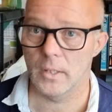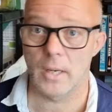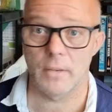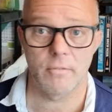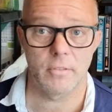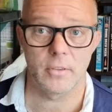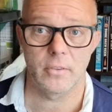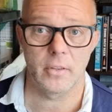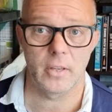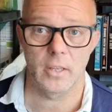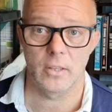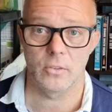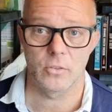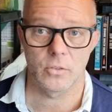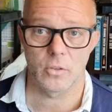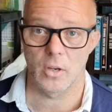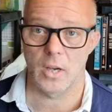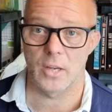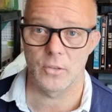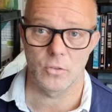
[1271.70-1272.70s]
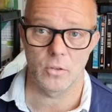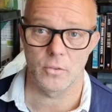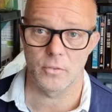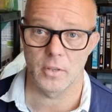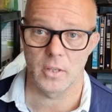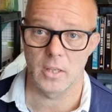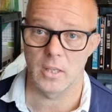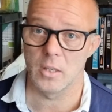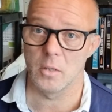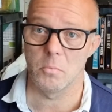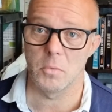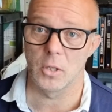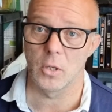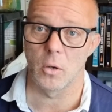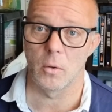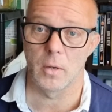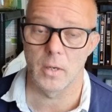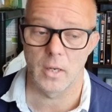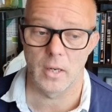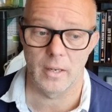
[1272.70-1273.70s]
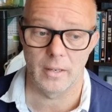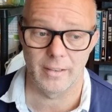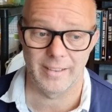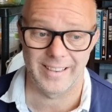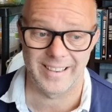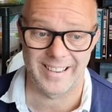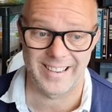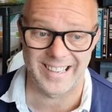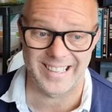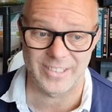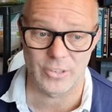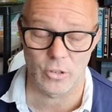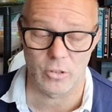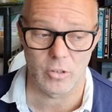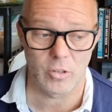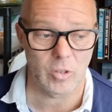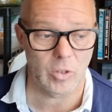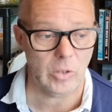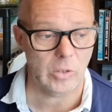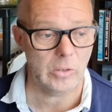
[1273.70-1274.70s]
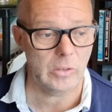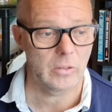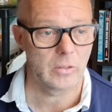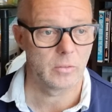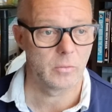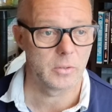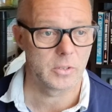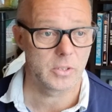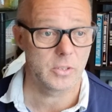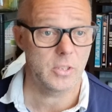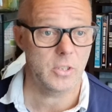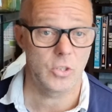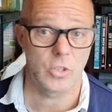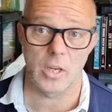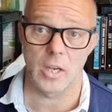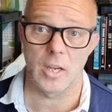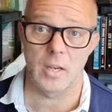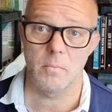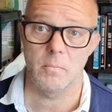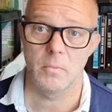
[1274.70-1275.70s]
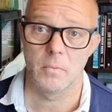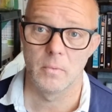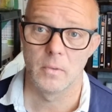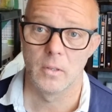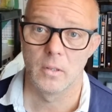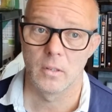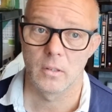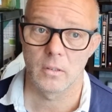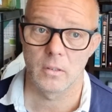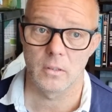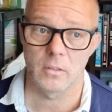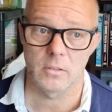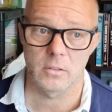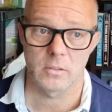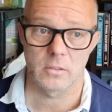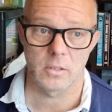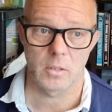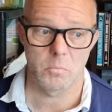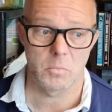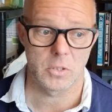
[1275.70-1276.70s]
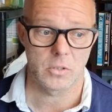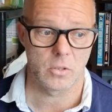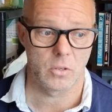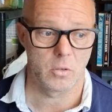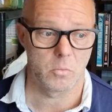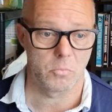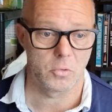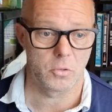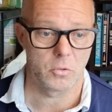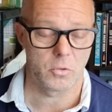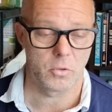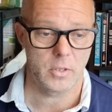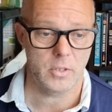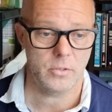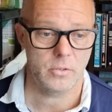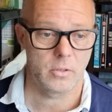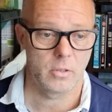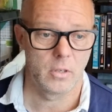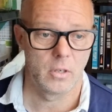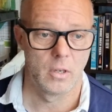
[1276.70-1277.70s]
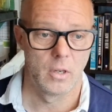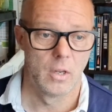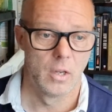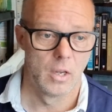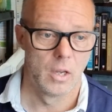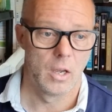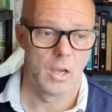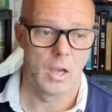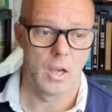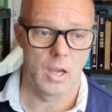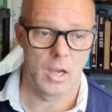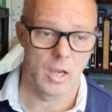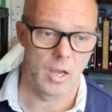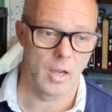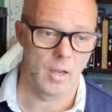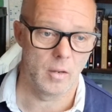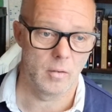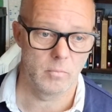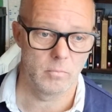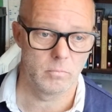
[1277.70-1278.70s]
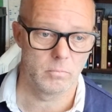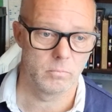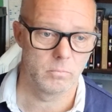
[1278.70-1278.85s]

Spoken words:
everything, so I don't think he'll be going at all, which is a shame because I miss homebrew Chris. I